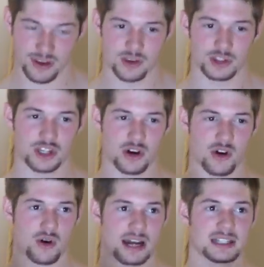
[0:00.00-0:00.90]

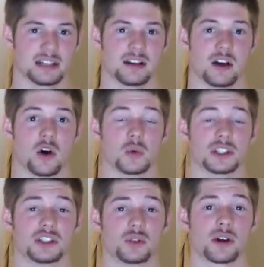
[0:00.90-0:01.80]
So I did
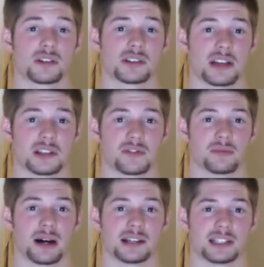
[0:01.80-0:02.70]
only two exercises for
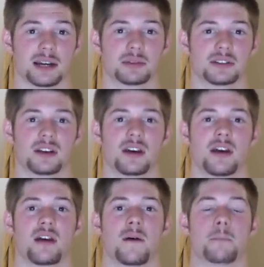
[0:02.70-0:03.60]
biceps
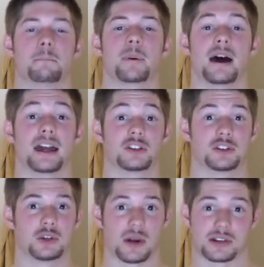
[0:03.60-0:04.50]
and
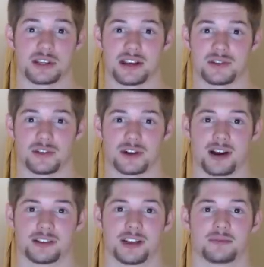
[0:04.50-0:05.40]
two exercises for
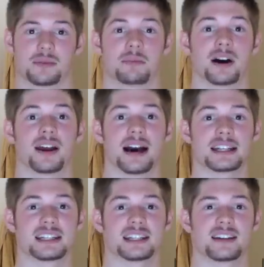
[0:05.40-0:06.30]
triceps, but I
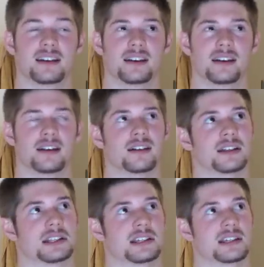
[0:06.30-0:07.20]
did,
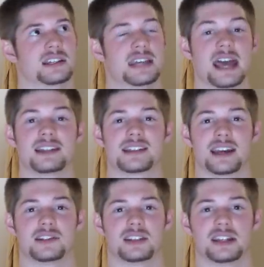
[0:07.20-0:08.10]
10
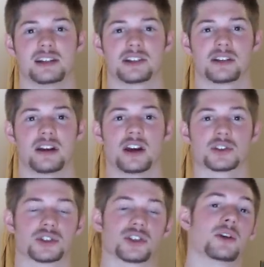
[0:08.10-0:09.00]
sets each.
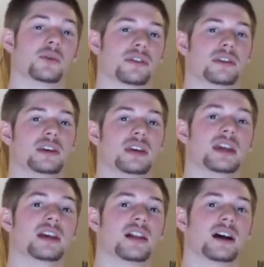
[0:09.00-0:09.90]
So started with the
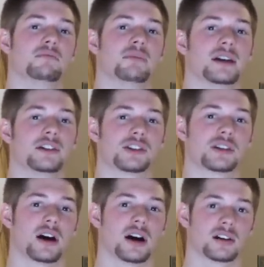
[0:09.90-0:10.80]
incline
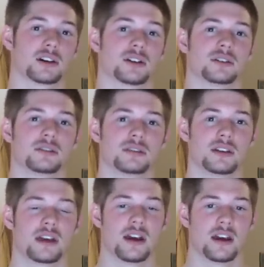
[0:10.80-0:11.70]
bench curls.
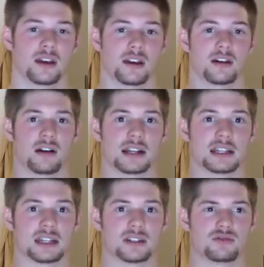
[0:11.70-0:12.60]
I
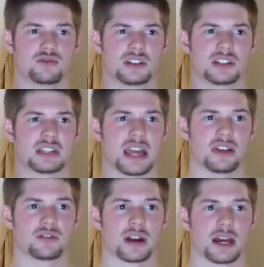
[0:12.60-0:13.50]
did
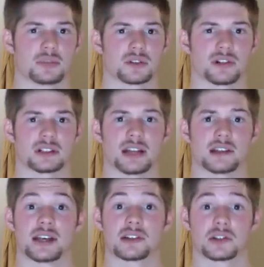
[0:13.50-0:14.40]
10 reps for 10
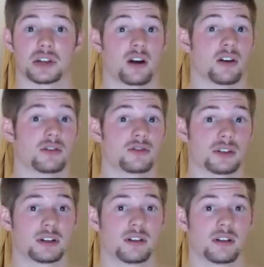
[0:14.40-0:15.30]
sets, so it's
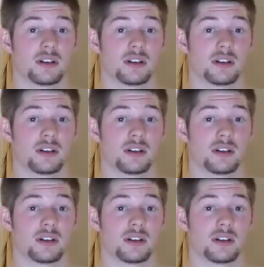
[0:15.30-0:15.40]
100